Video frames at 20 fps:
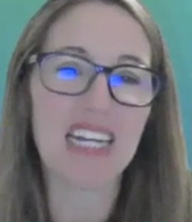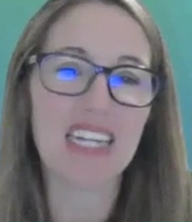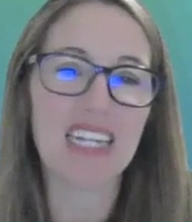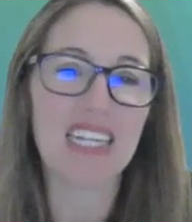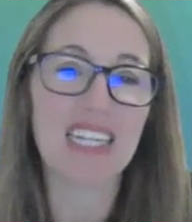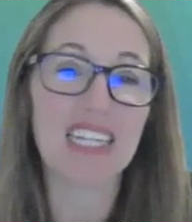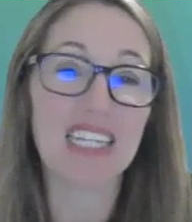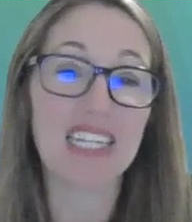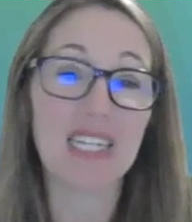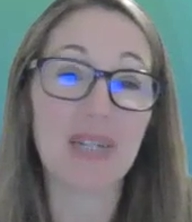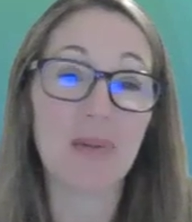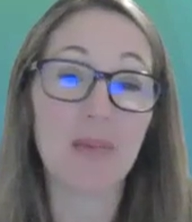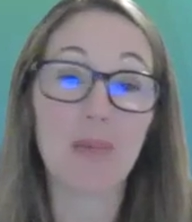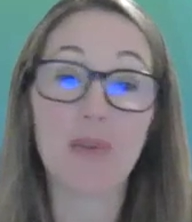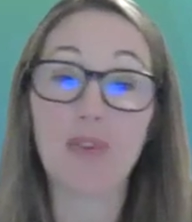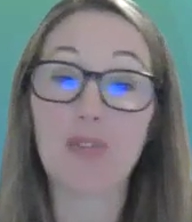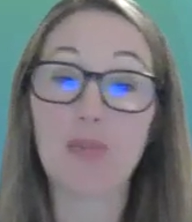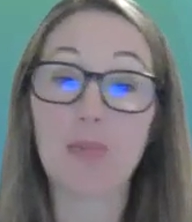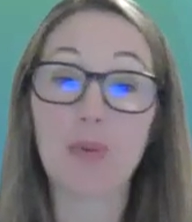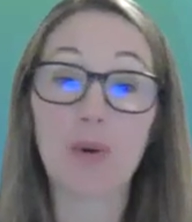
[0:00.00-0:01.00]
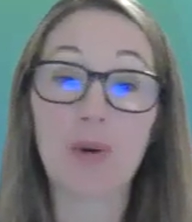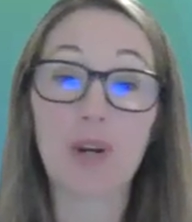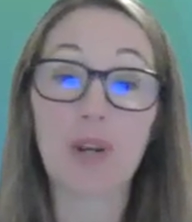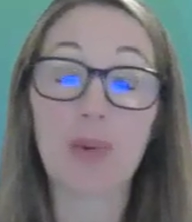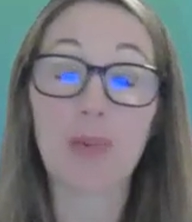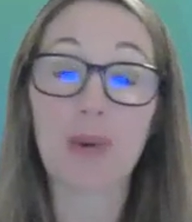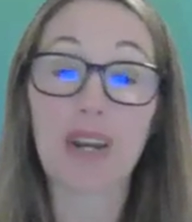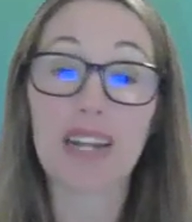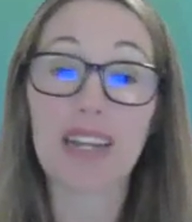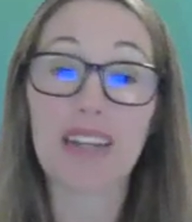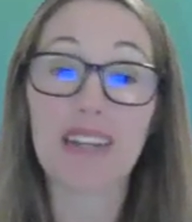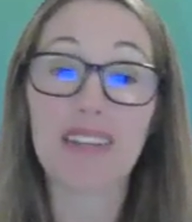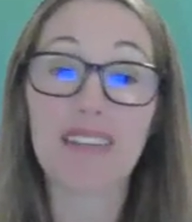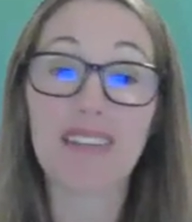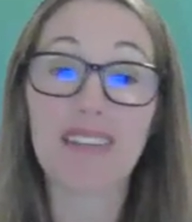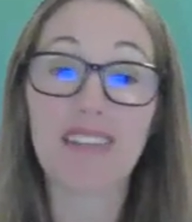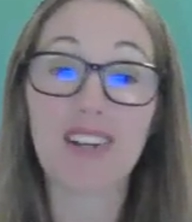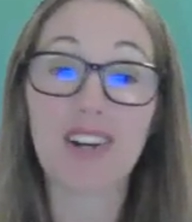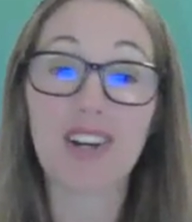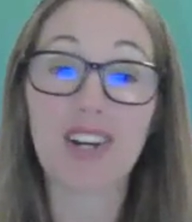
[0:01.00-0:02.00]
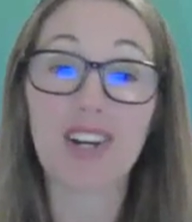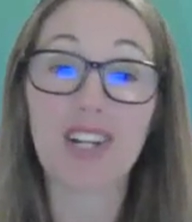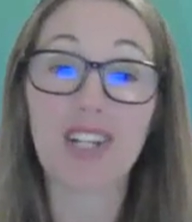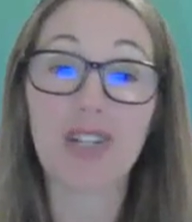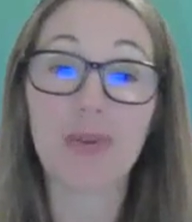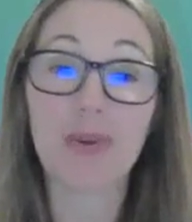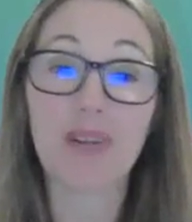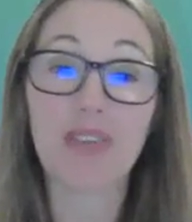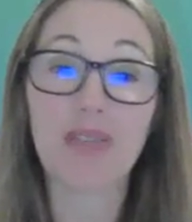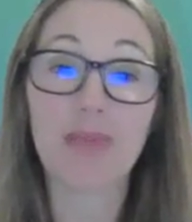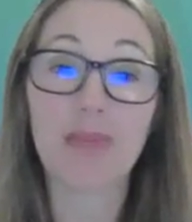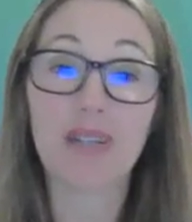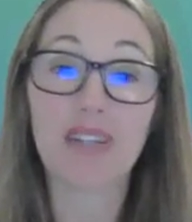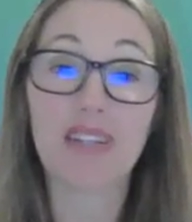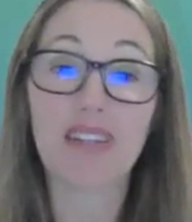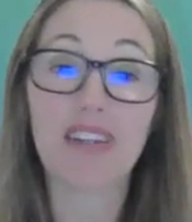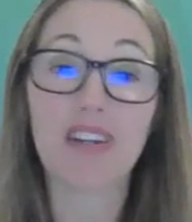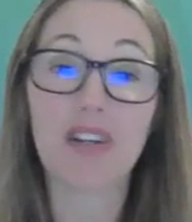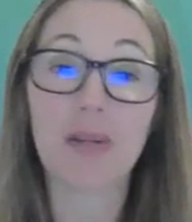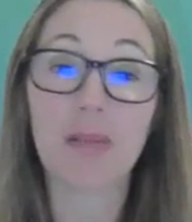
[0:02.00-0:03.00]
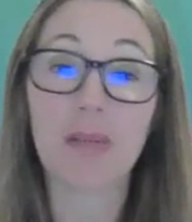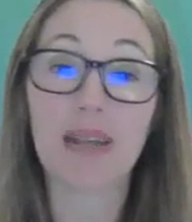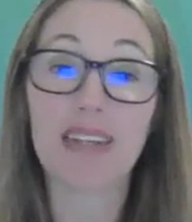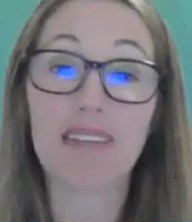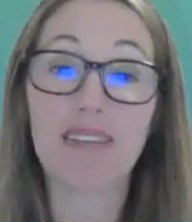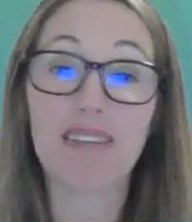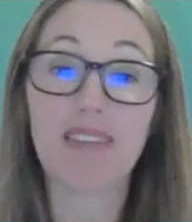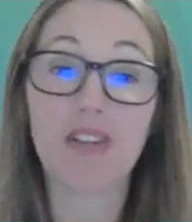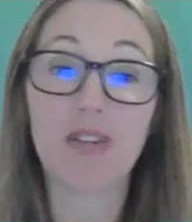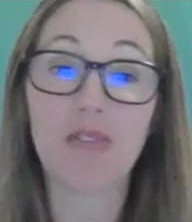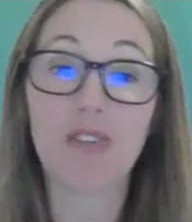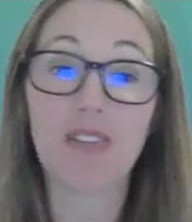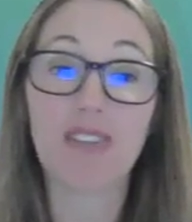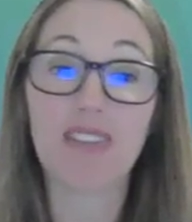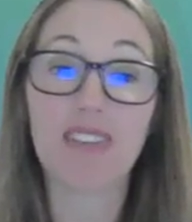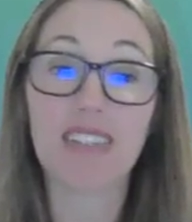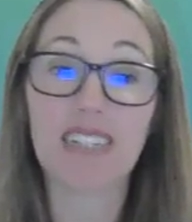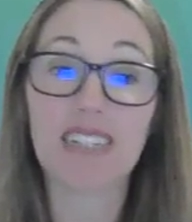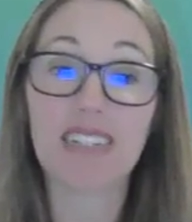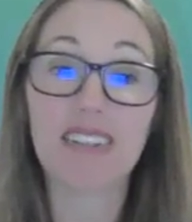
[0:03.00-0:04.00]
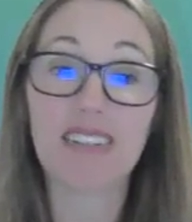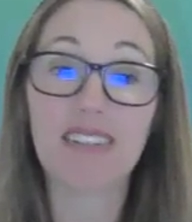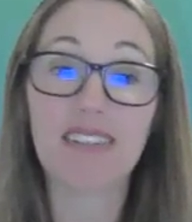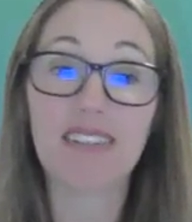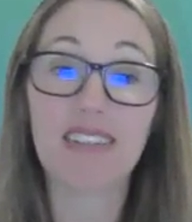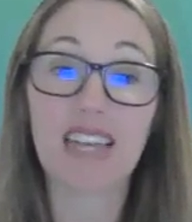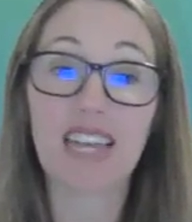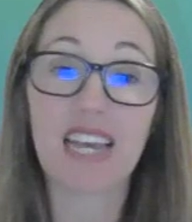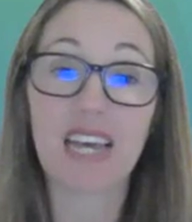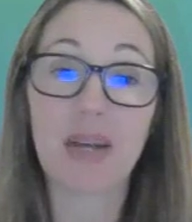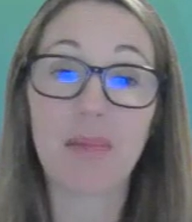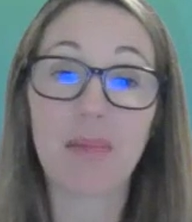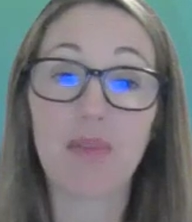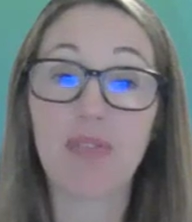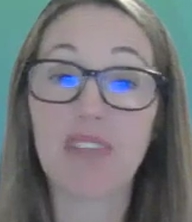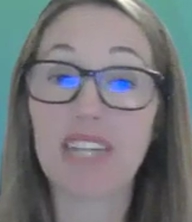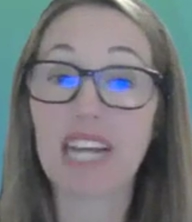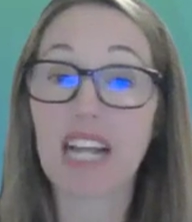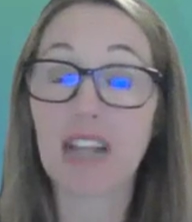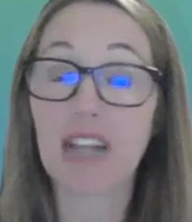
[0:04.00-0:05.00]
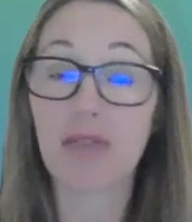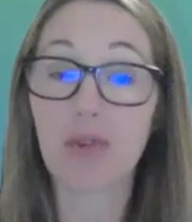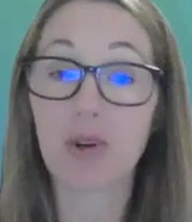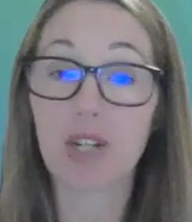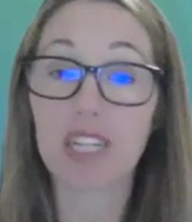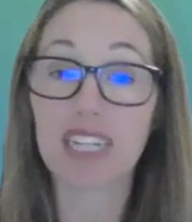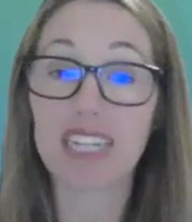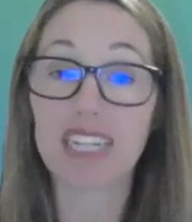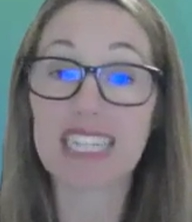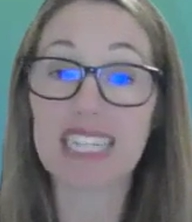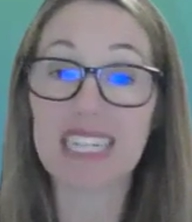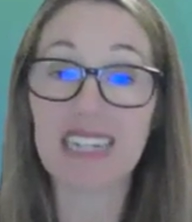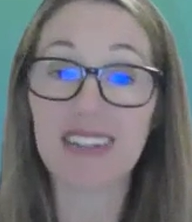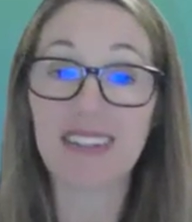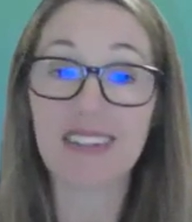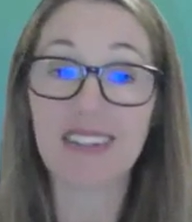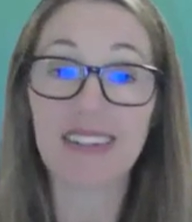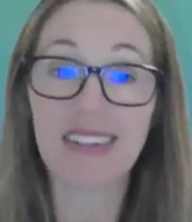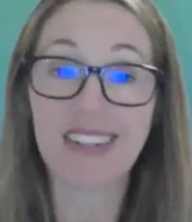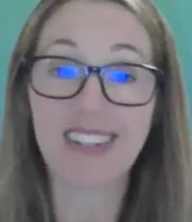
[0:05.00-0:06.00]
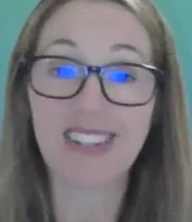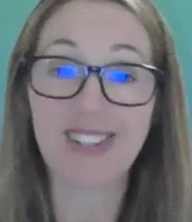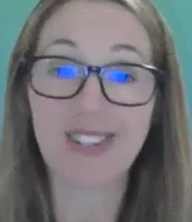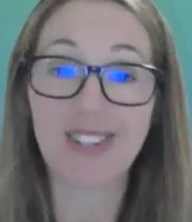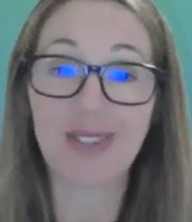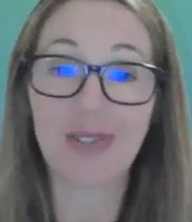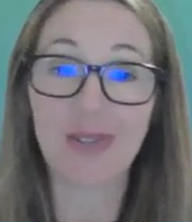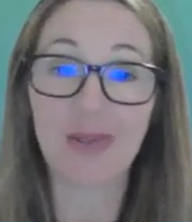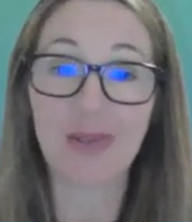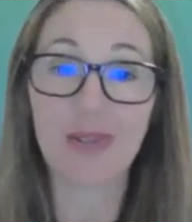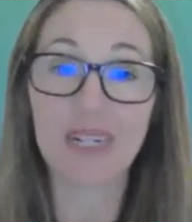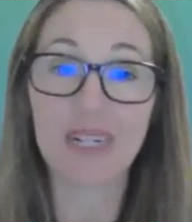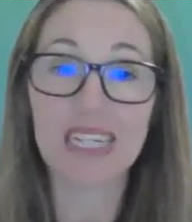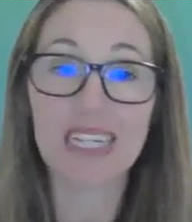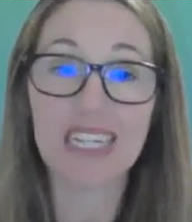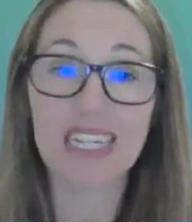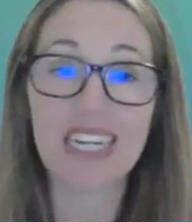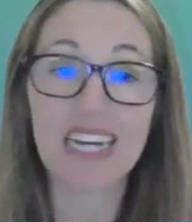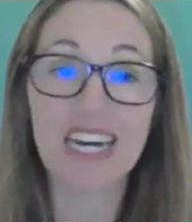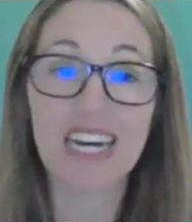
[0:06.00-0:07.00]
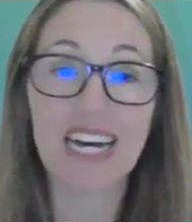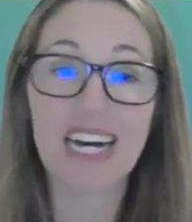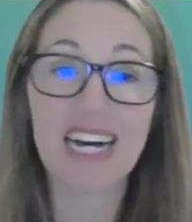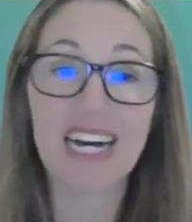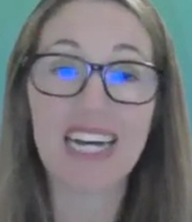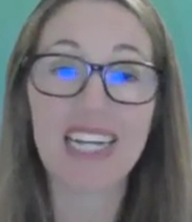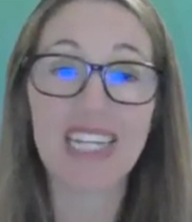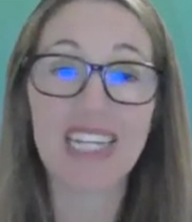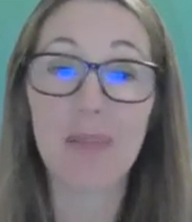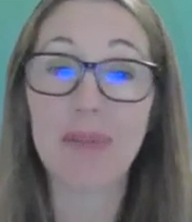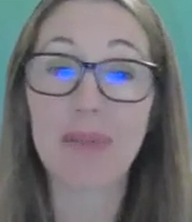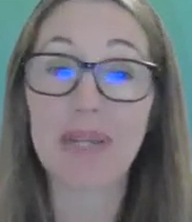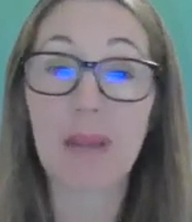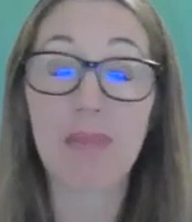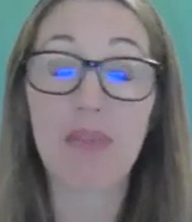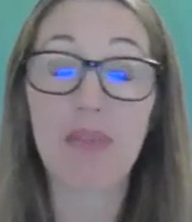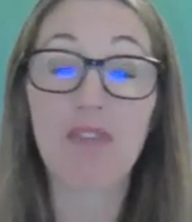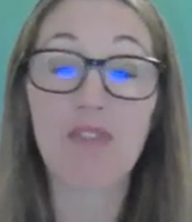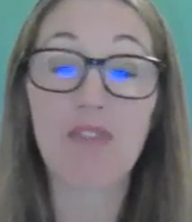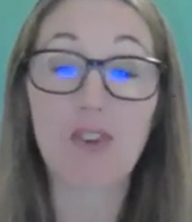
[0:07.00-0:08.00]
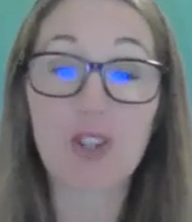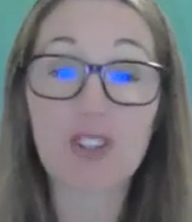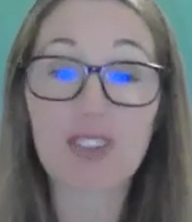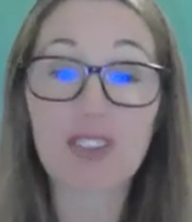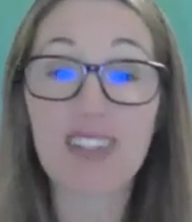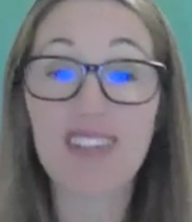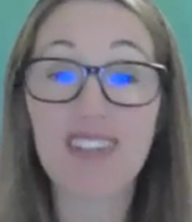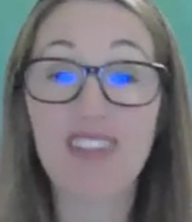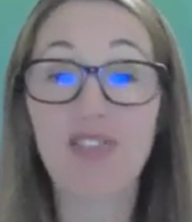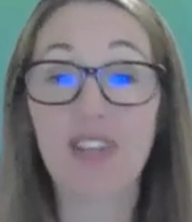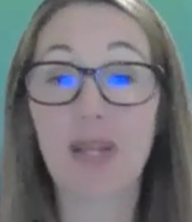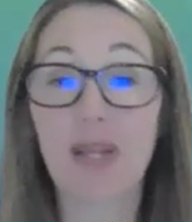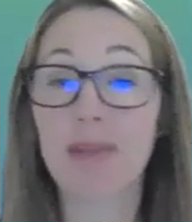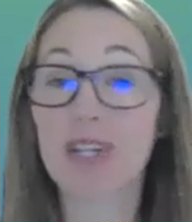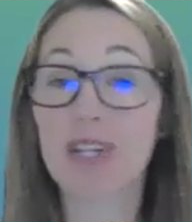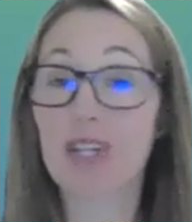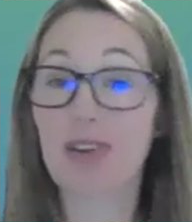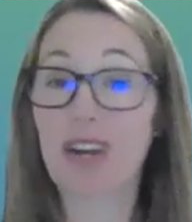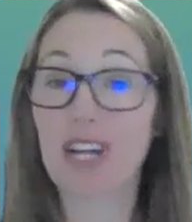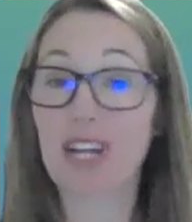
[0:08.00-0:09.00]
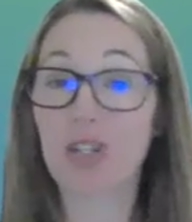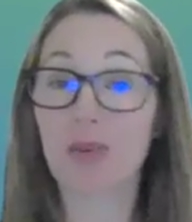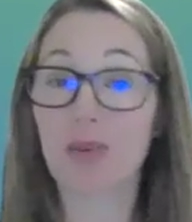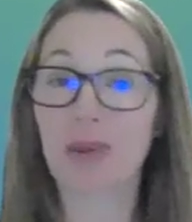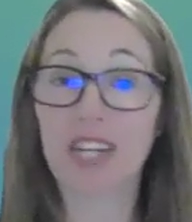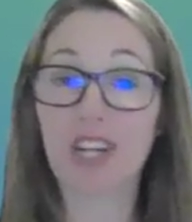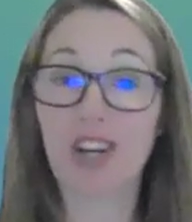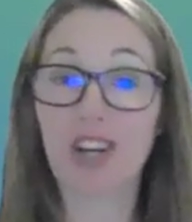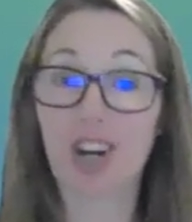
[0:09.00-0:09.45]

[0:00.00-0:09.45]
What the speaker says: He was born and raised on U.S. military bases overseas and moved to California in 1982. He became the first in his family to graduate